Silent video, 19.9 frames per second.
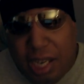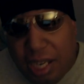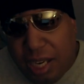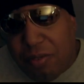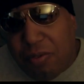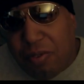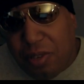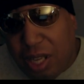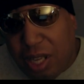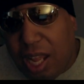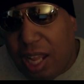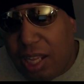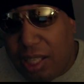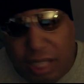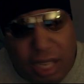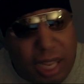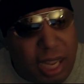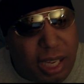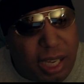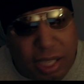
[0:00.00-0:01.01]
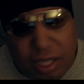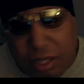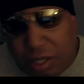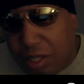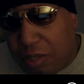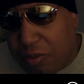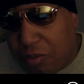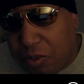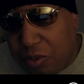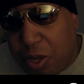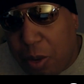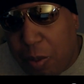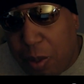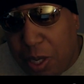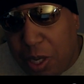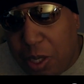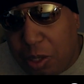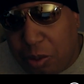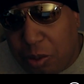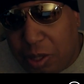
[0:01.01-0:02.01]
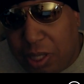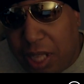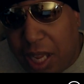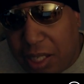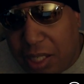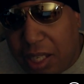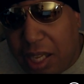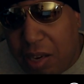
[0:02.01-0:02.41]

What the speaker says: If no one knows what take